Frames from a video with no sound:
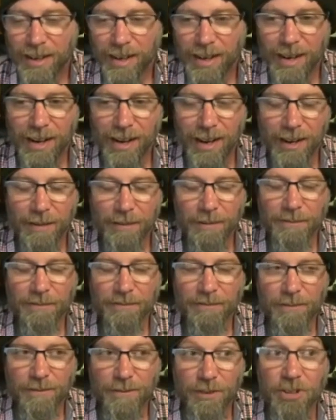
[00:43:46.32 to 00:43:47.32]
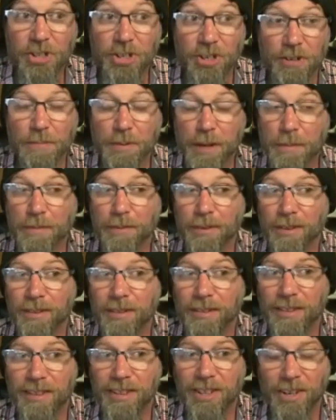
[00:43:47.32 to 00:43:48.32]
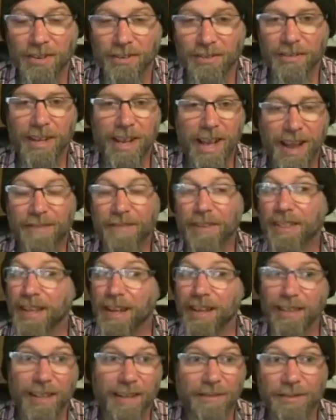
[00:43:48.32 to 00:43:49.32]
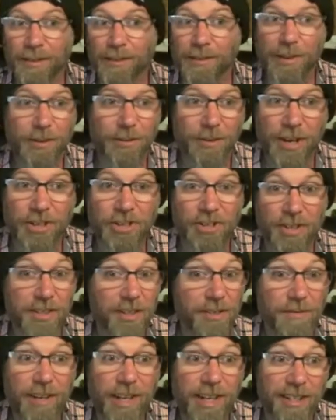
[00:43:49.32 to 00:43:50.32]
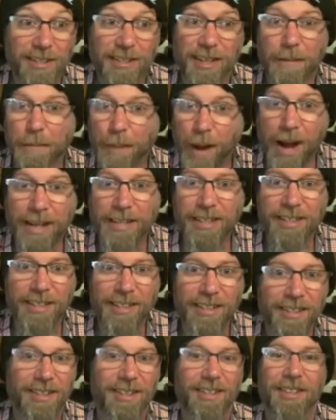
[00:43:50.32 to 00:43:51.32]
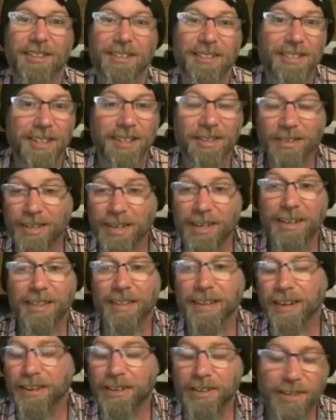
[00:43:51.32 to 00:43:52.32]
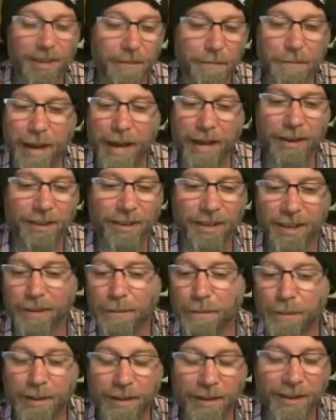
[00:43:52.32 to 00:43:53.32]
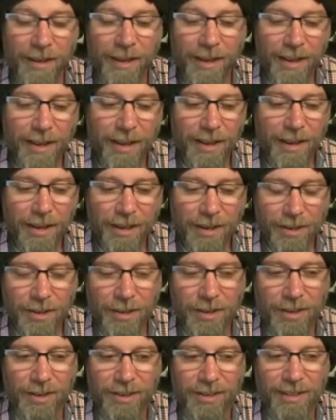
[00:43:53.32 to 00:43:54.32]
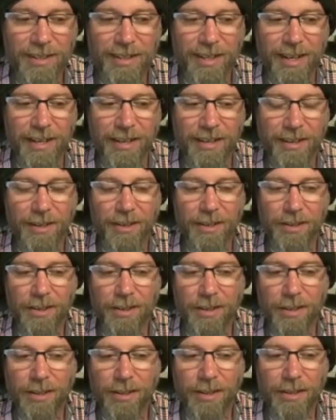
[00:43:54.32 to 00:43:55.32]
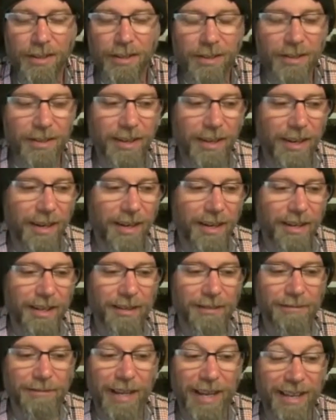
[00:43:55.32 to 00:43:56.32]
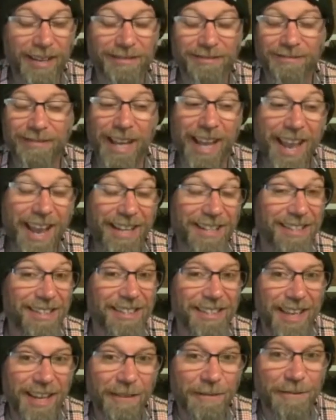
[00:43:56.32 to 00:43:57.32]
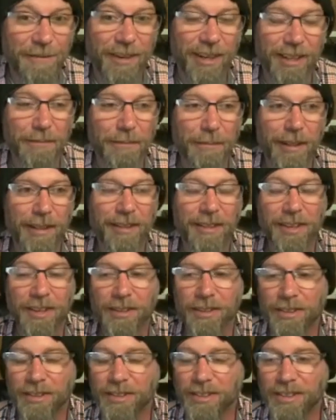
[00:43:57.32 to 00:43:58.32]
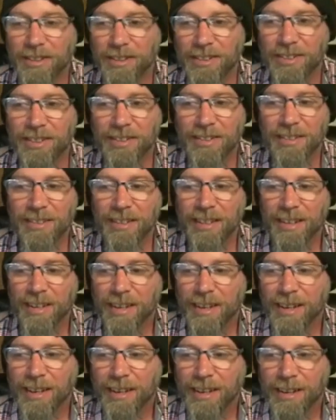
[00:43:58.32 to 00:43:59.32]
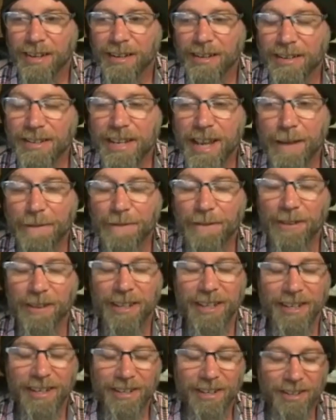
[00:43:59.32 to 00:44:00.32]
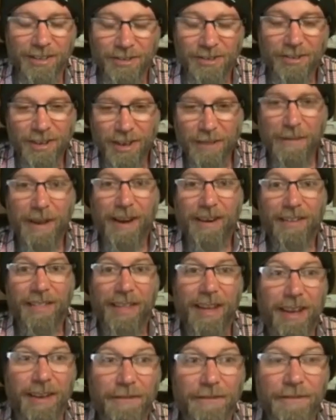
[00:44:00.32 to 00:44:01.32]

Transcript: um, for certain people, you know, having that level of aggression is fun. It's like boxing, you know, it's like you get in there and you get battered up and, you know, it's like, Uh, I, I hate to say fun, but, you know, there, there's definitely, you know, you come out of that